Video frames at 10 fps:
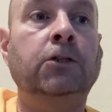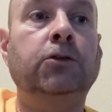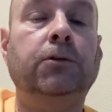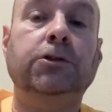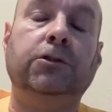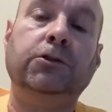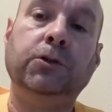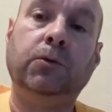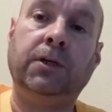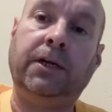So there's
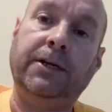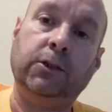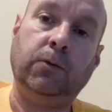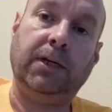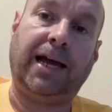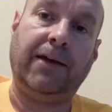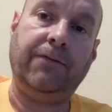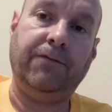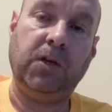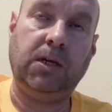a word. Now here's what I
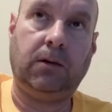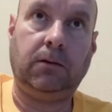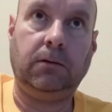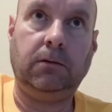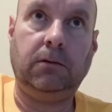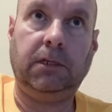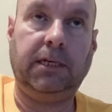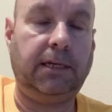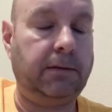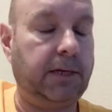feel.
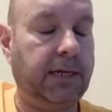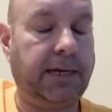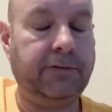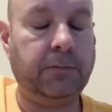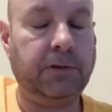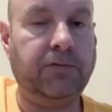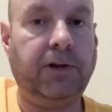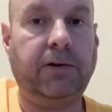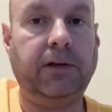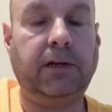Again, I have to be
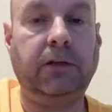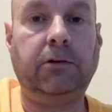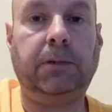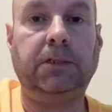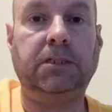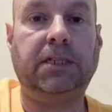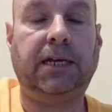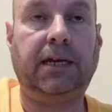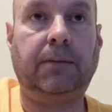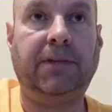very clear about this.
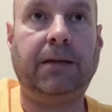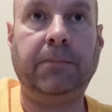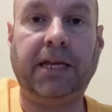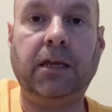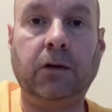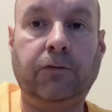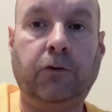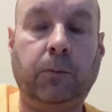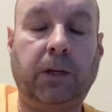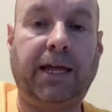I'm not making a
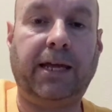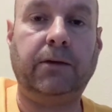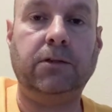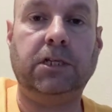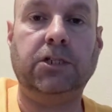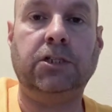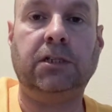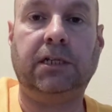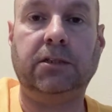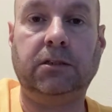formal accusation
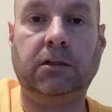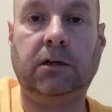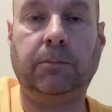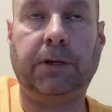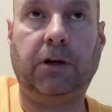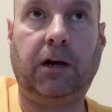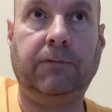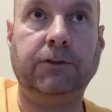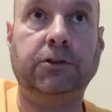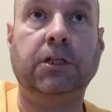against the company
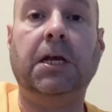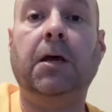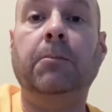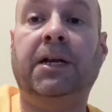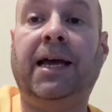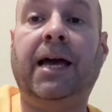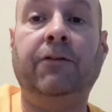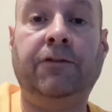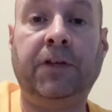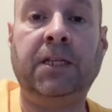officers, but I have
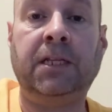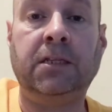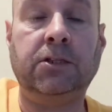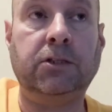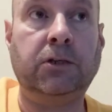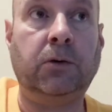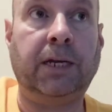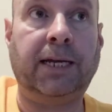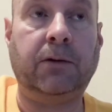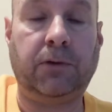a feeling this is
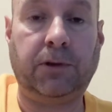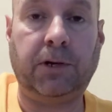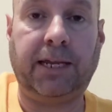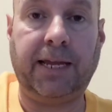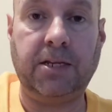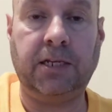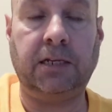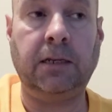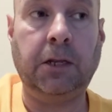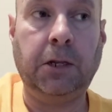going on where they're engaging
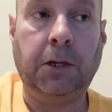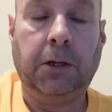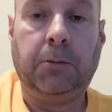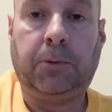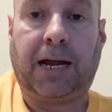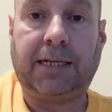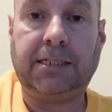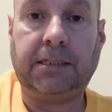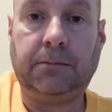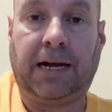in
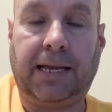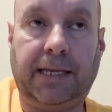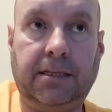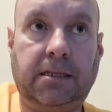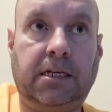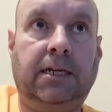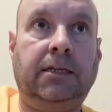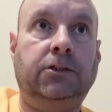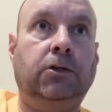proxy buying and selling.